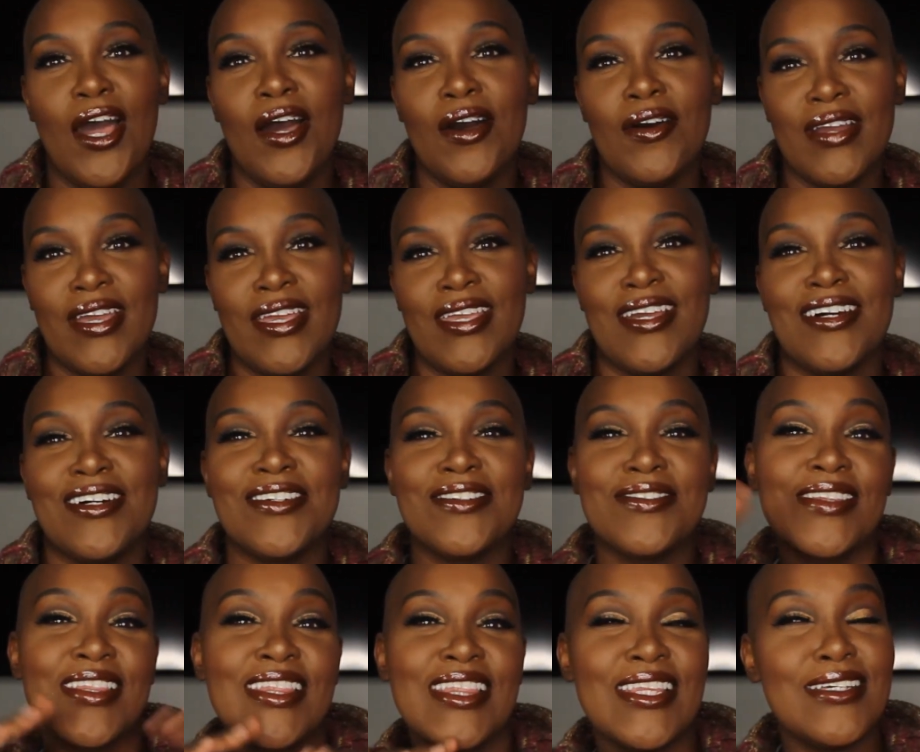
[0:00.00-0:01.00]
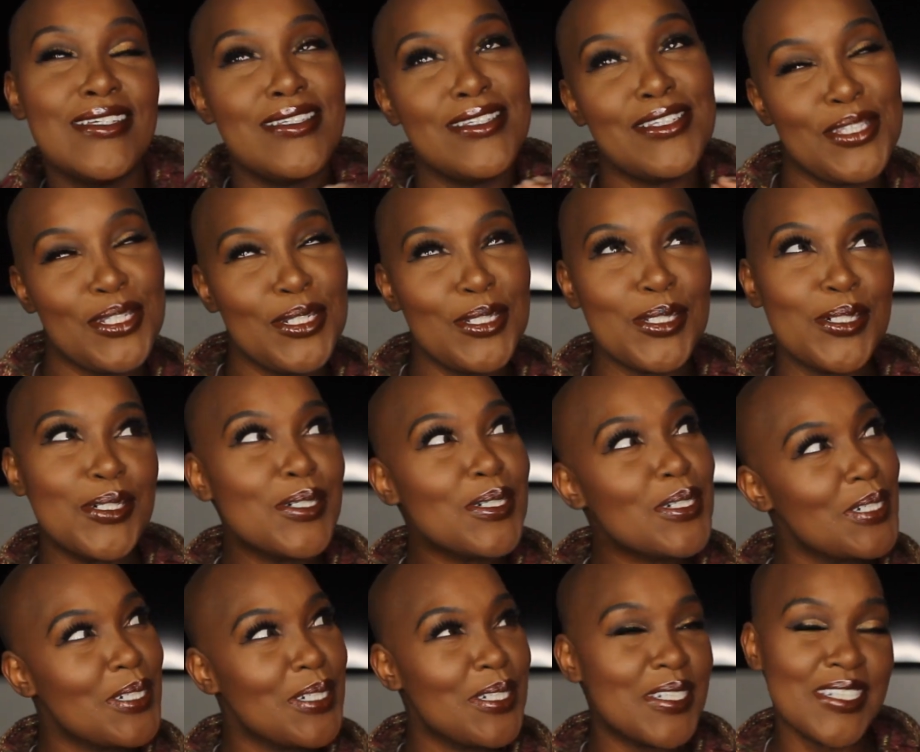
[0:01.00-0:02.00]
Okay, y'all, this is the look.
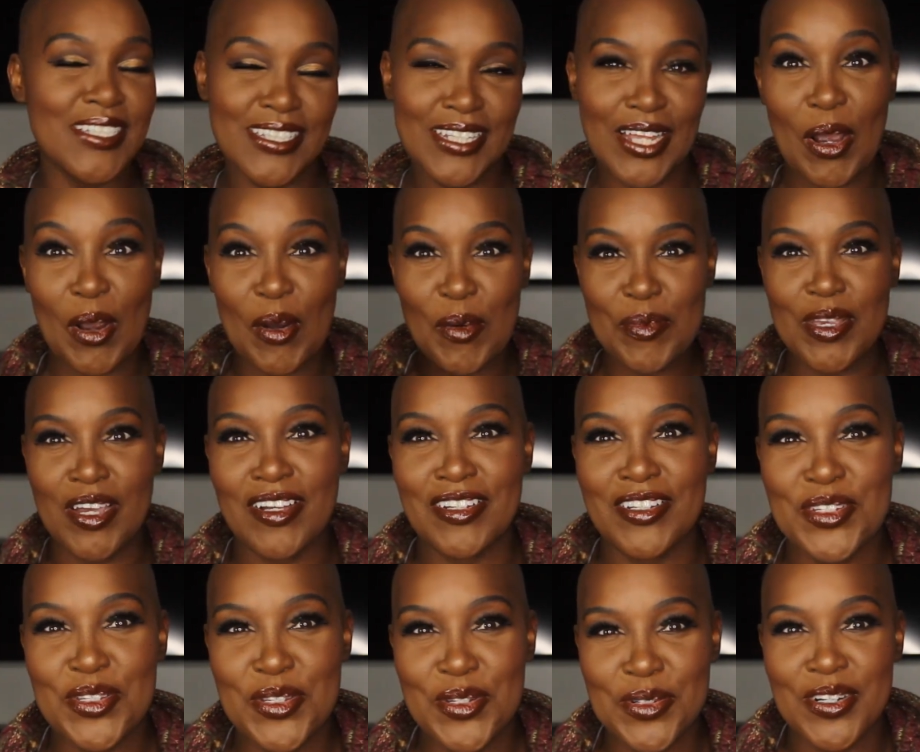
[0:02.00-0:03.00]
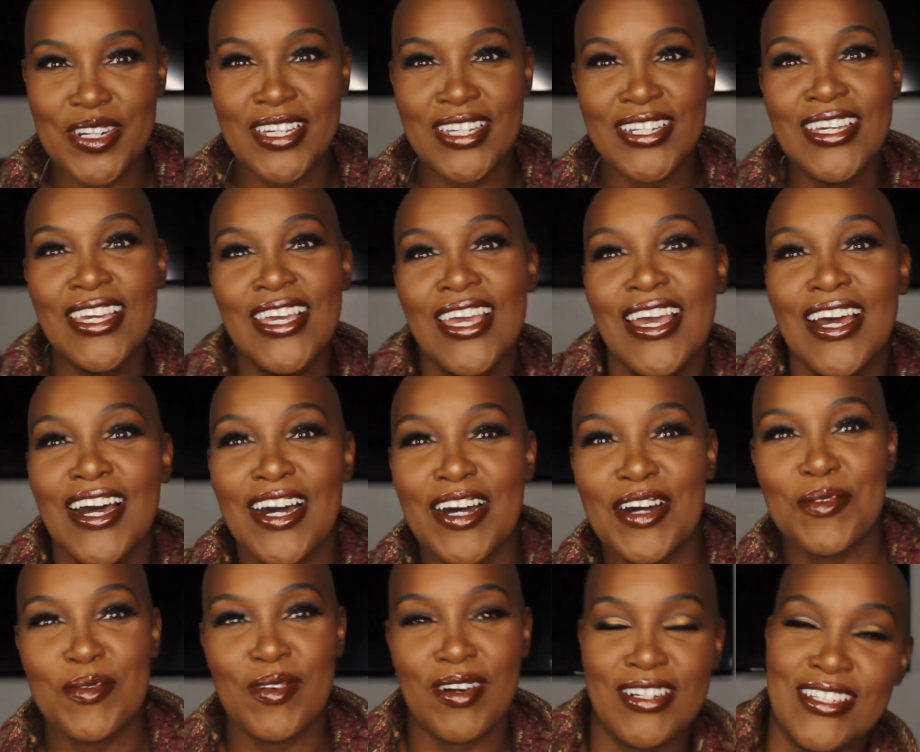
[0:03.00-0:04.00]
I hope y'all enjoyed
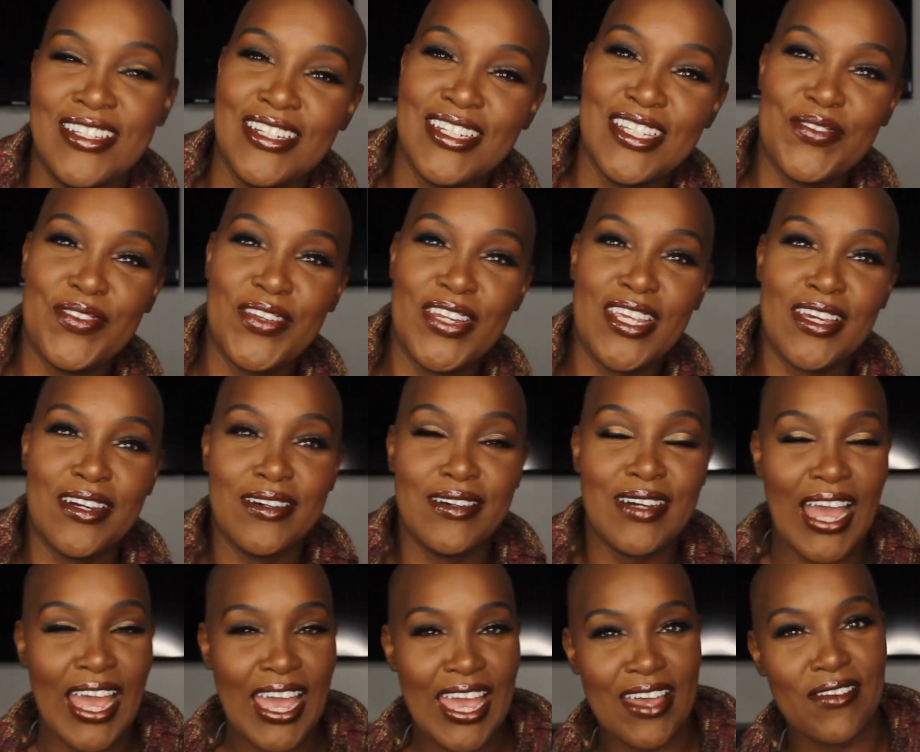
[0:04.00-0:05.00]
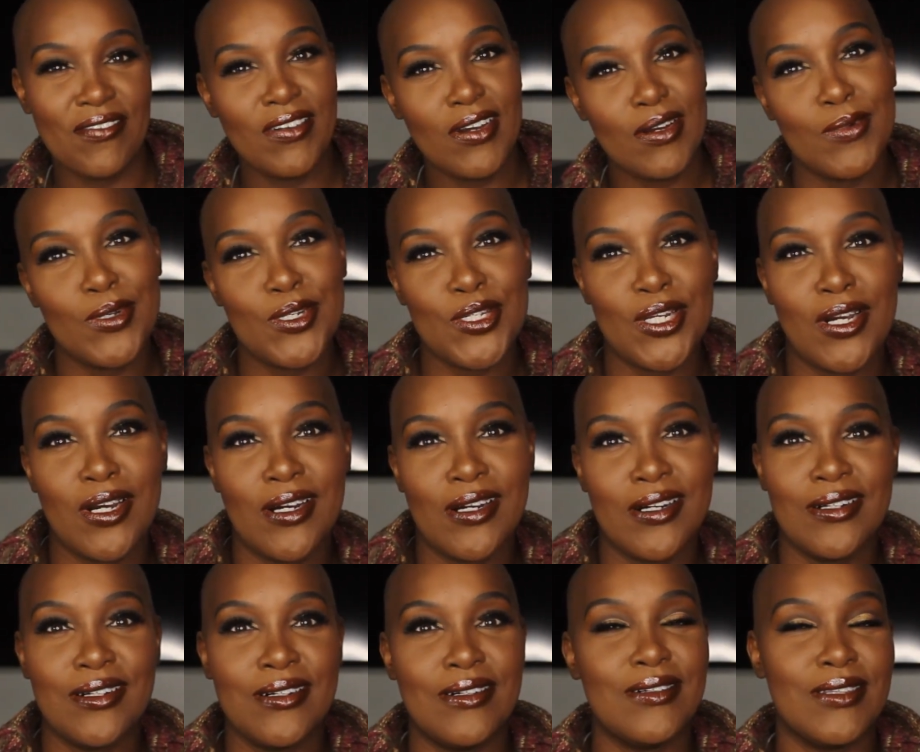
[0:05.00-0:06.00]
watching this video. I had fun with
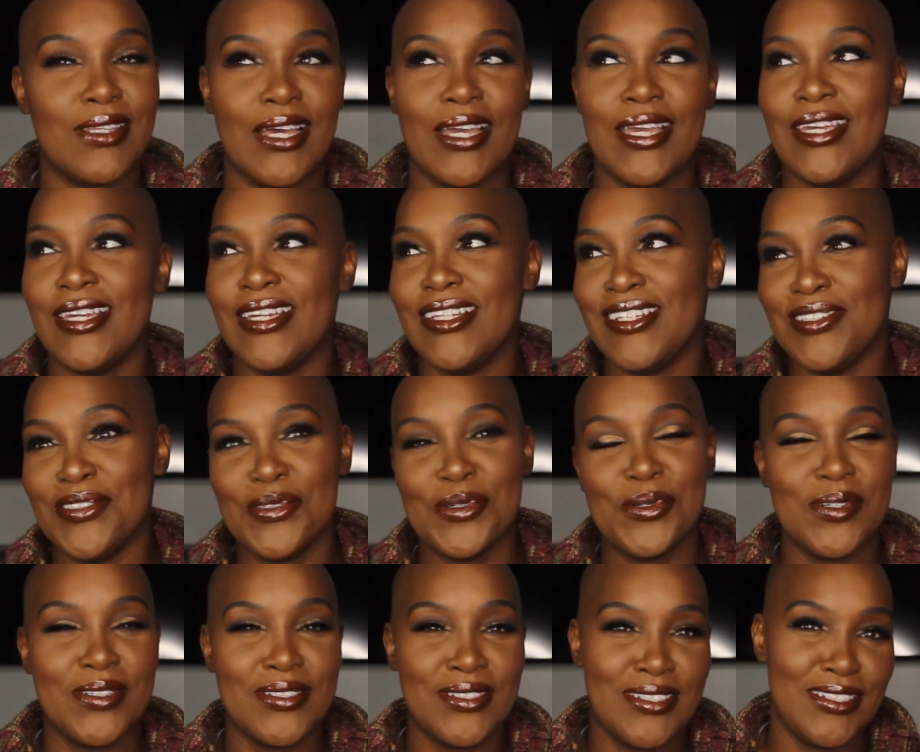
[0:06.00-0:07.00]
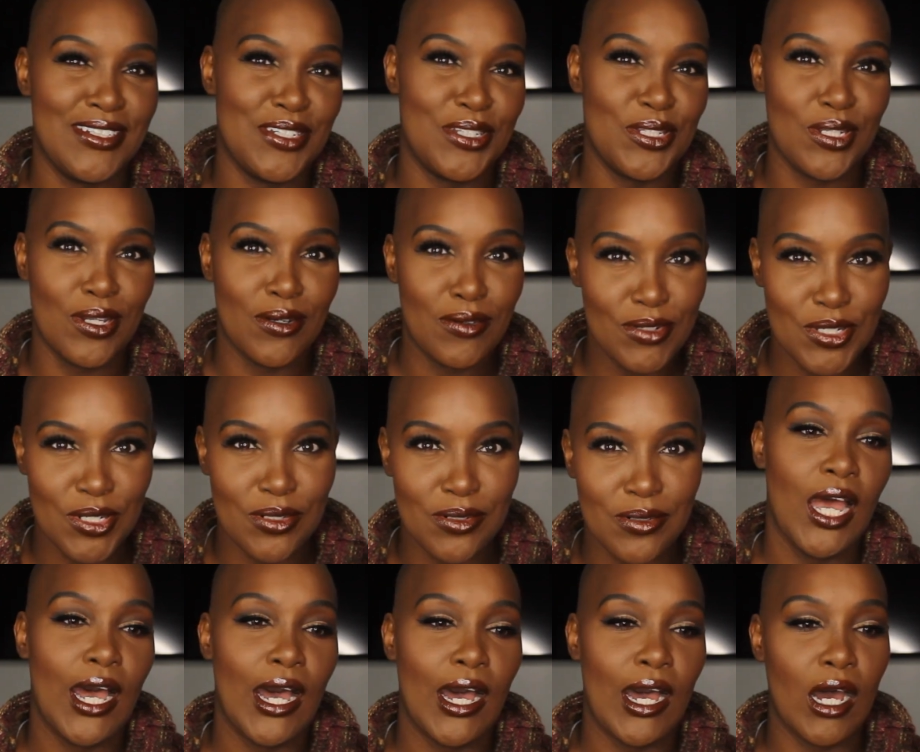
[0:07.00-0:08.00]
y'all. Like, this quarantine is no
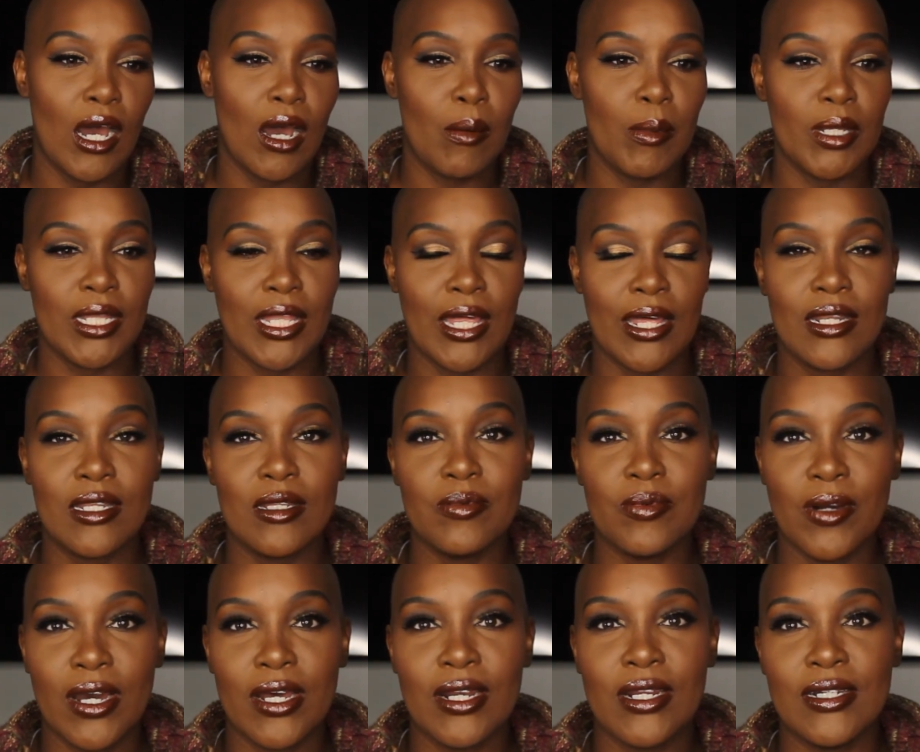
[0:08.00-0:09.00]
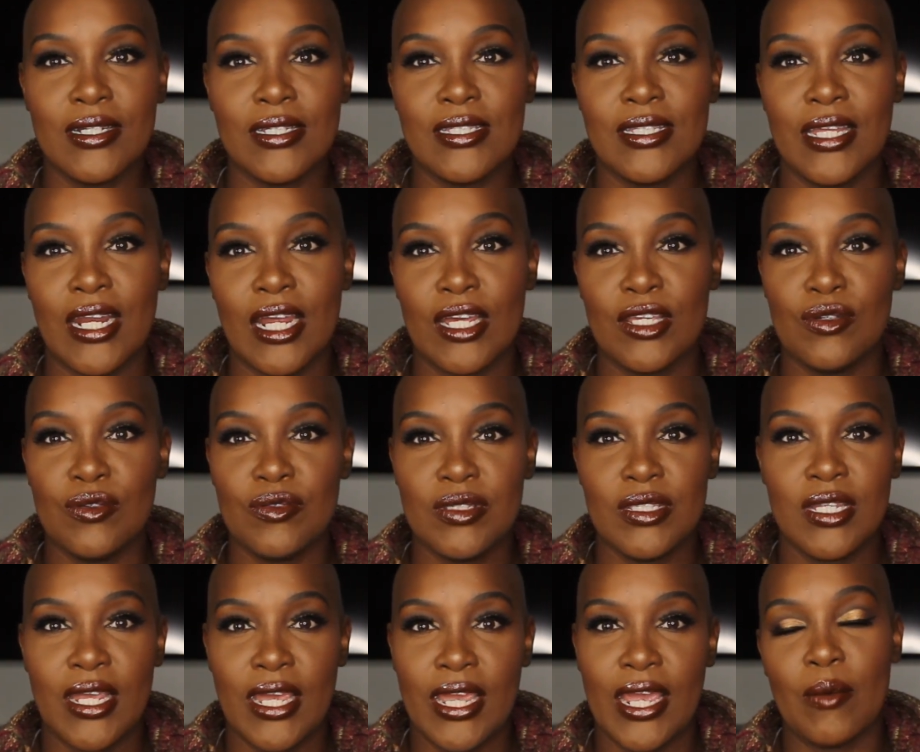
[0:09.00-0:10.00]
joke. A lot of the products that I use
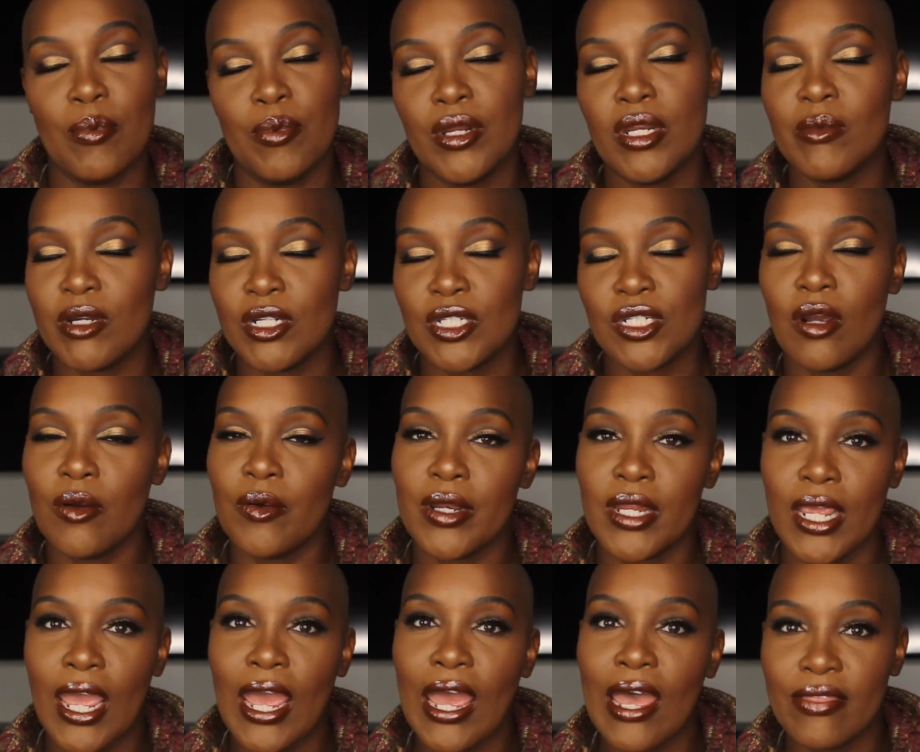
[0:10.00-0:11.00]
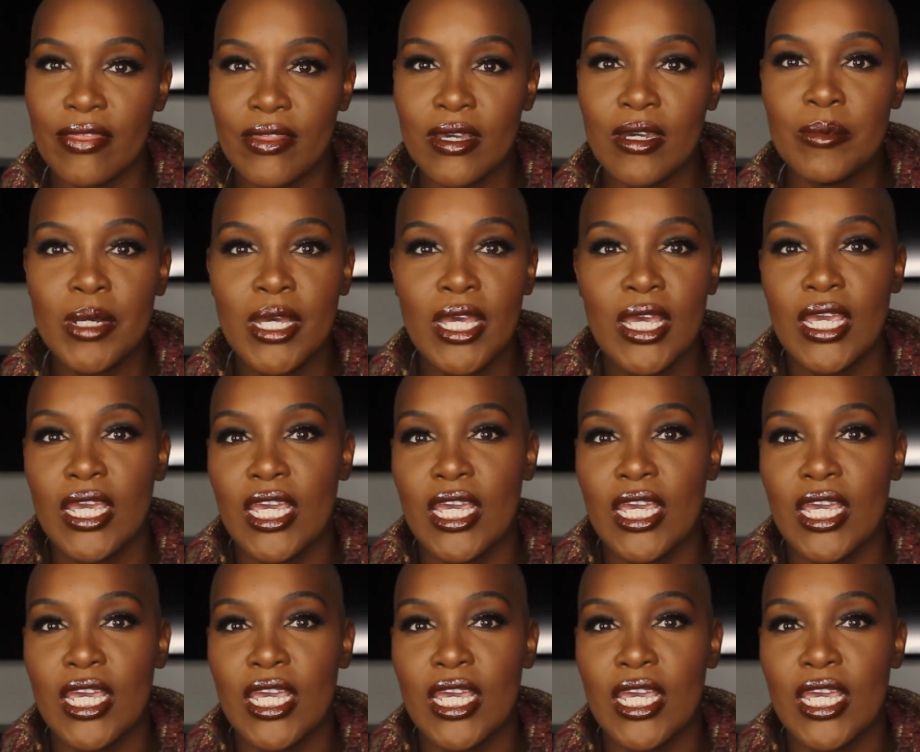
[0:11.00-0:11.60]
today, I pretty much already had them.